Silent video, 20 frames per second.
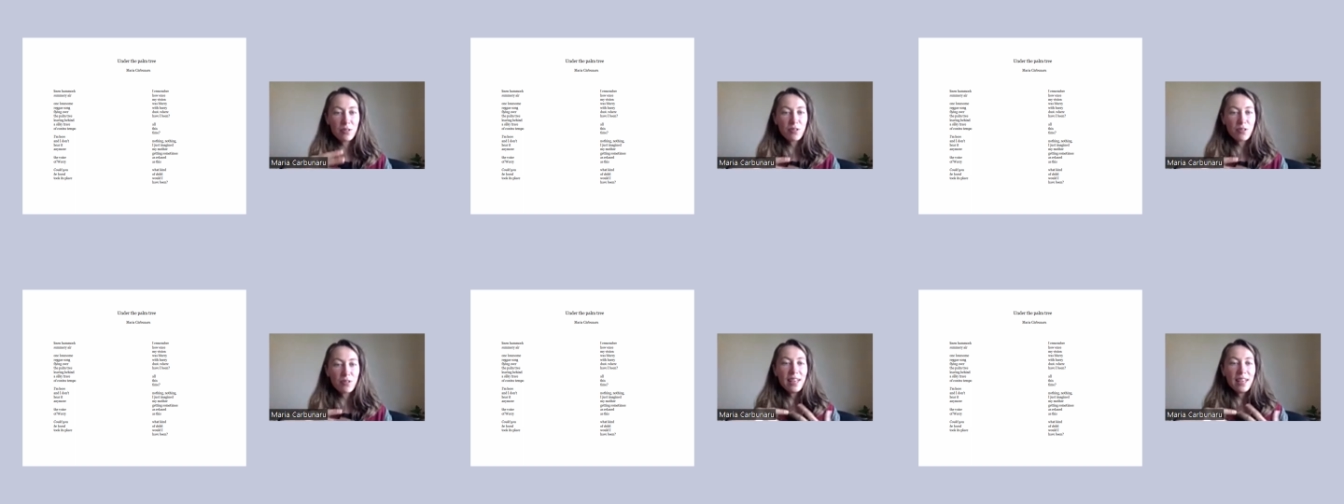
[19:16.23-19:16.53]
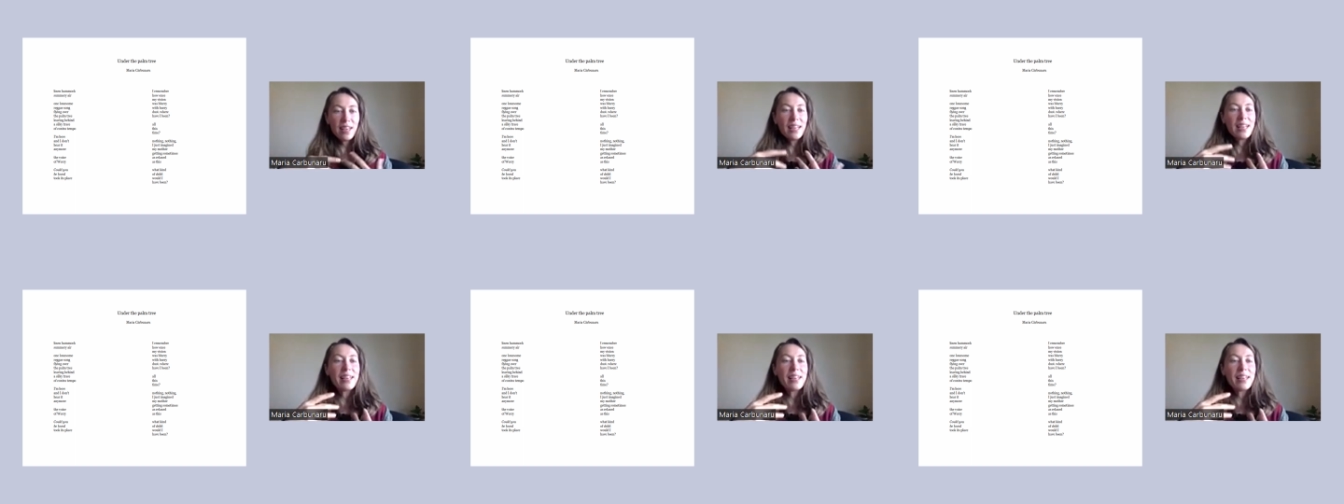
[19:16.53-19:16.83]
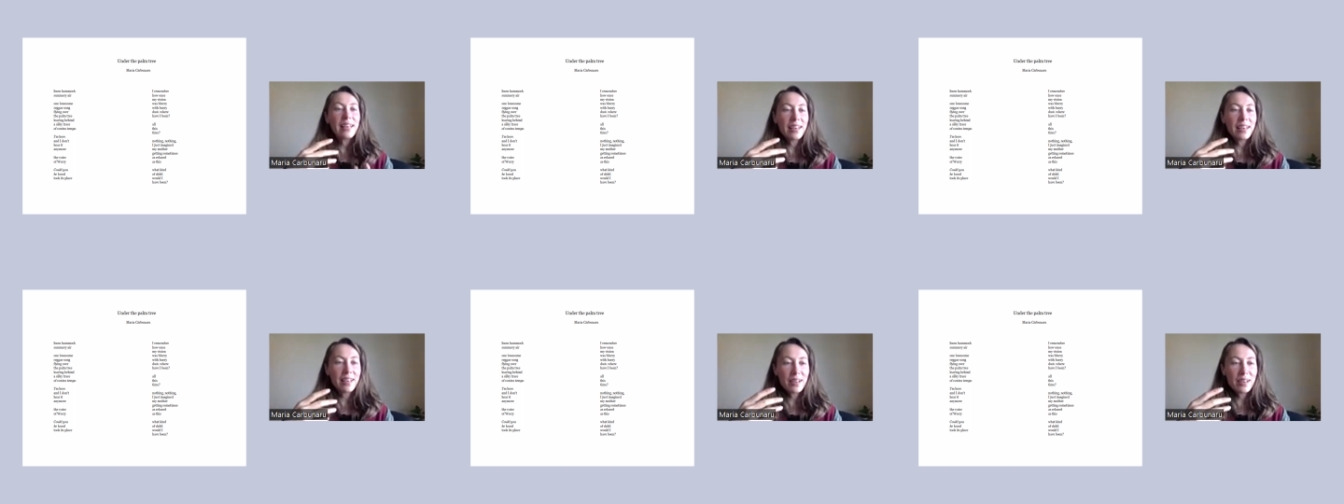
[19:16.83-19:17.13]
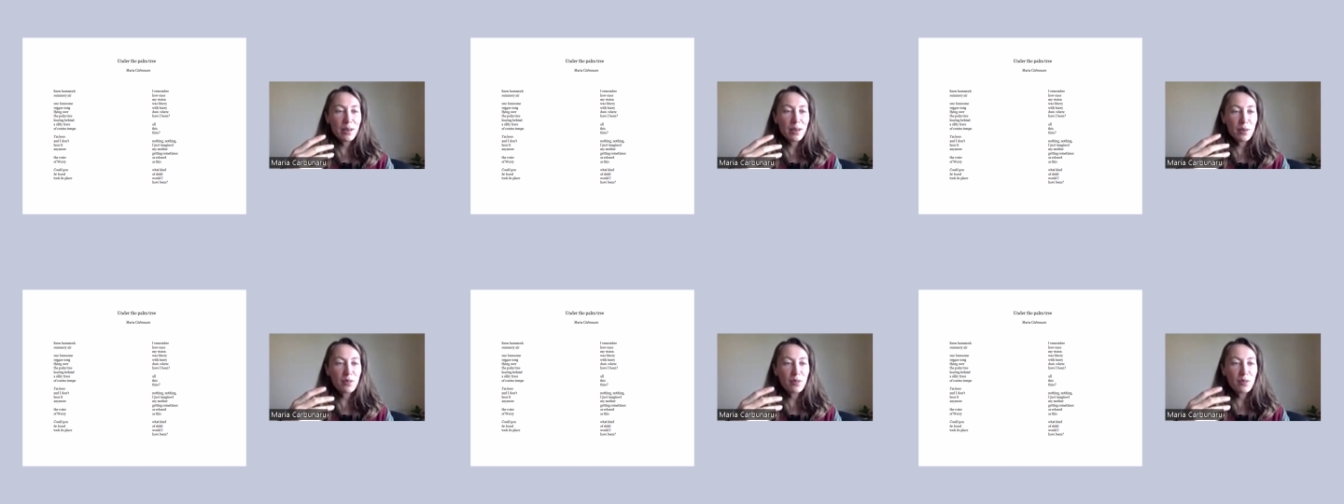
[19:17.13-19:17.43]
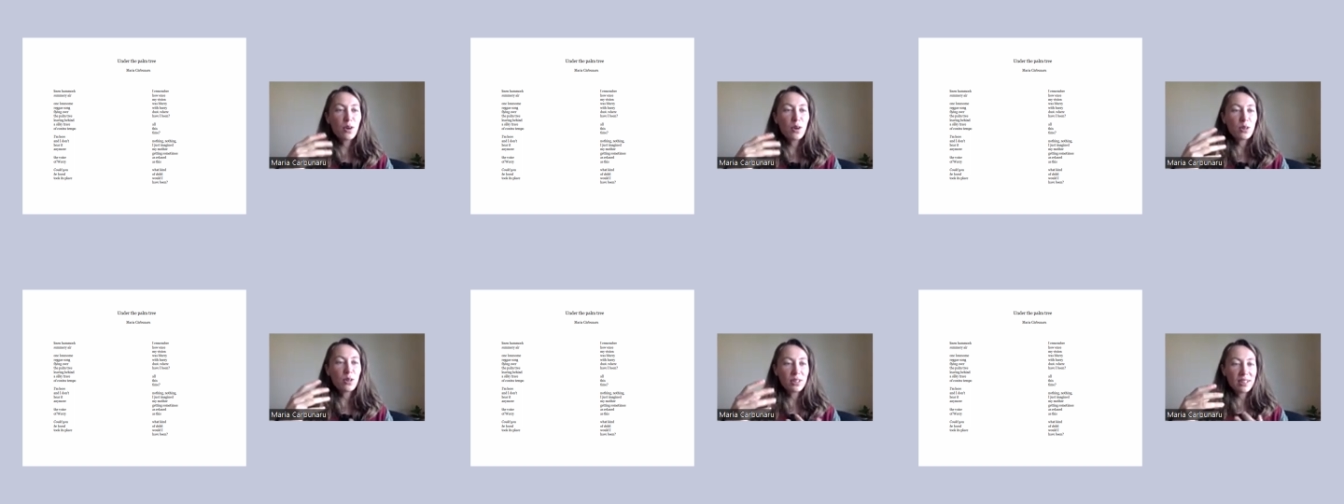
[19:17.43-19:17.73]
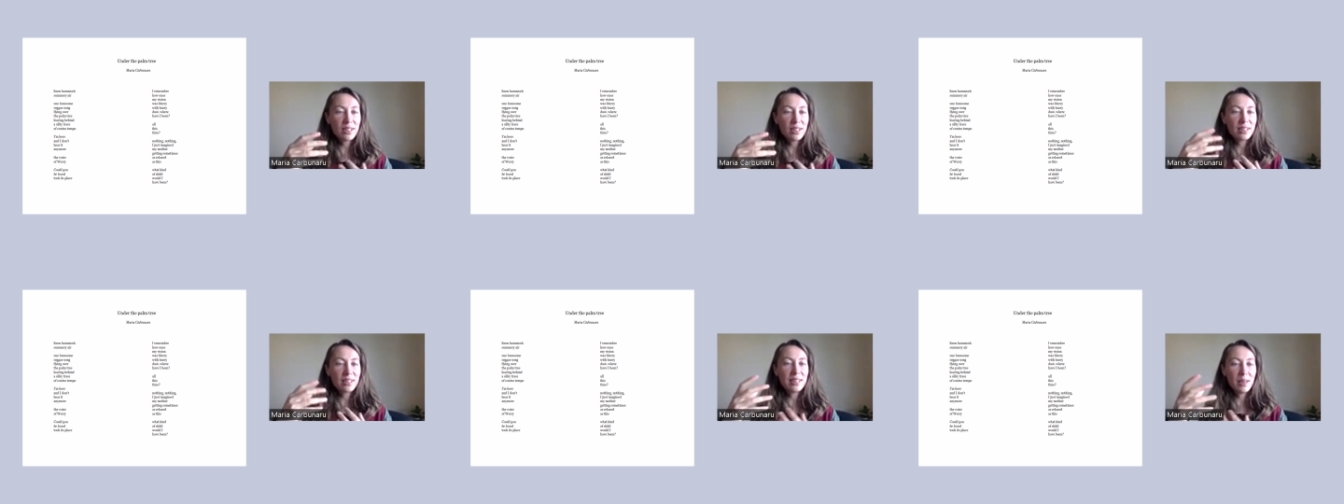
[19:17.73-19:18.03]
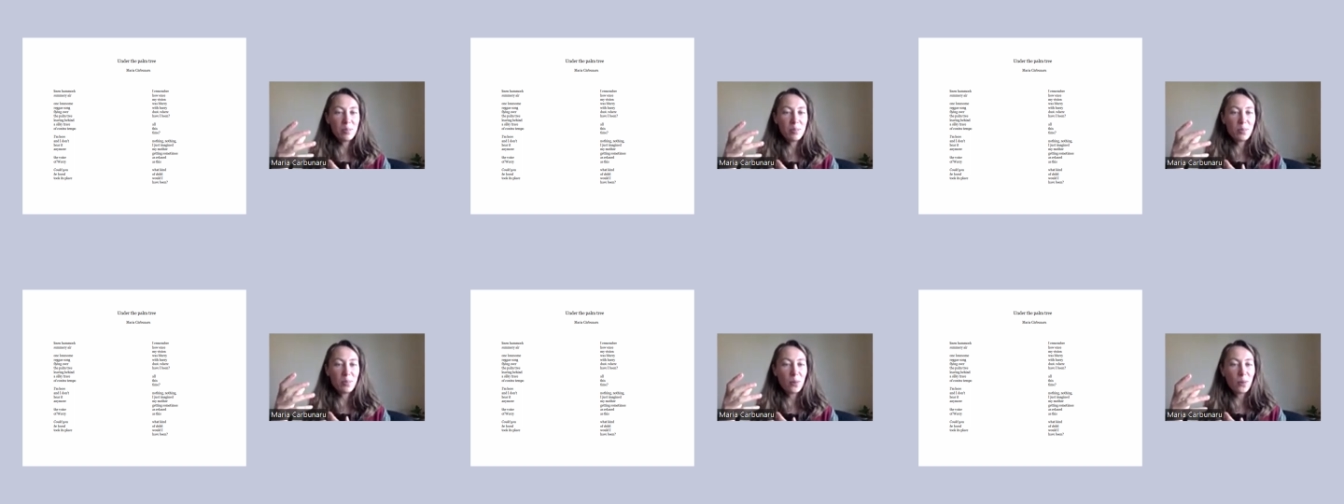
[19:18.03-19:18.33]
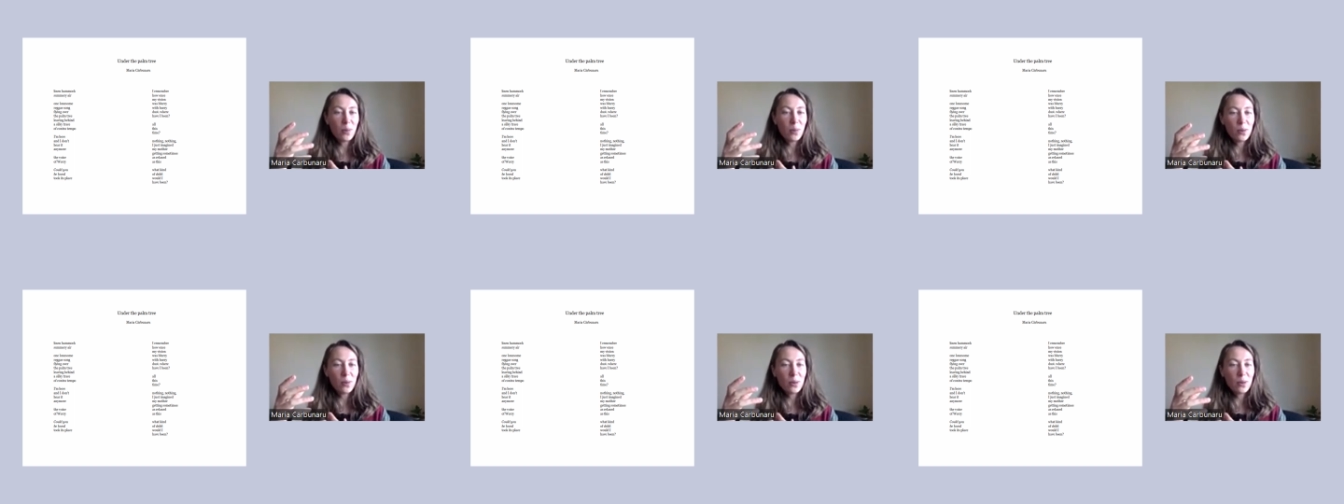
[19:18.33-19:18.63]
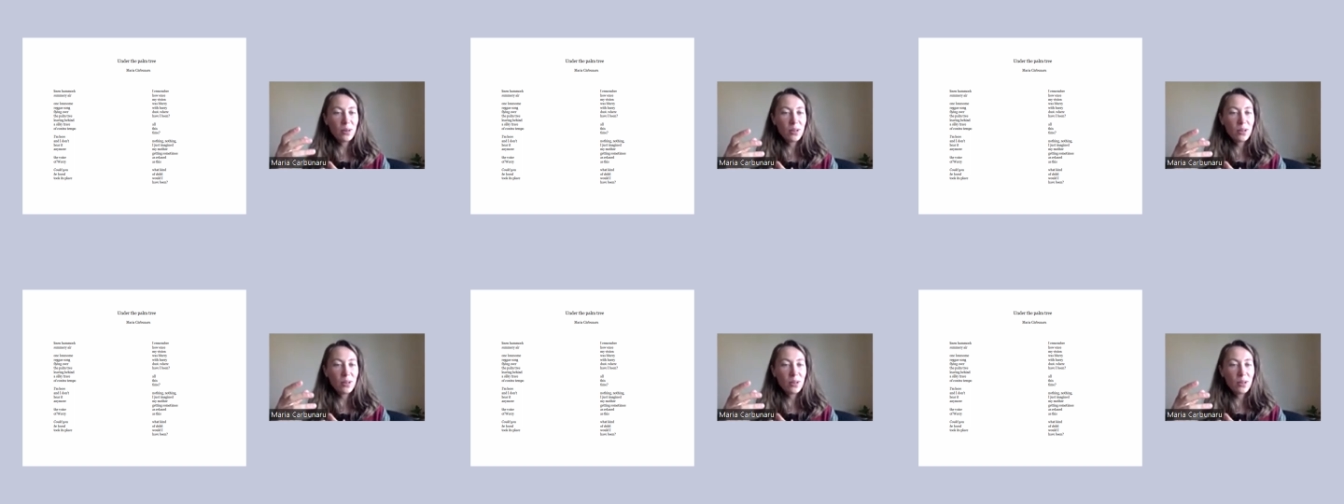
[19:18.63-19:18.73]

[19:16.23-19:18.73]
feeling of contratempo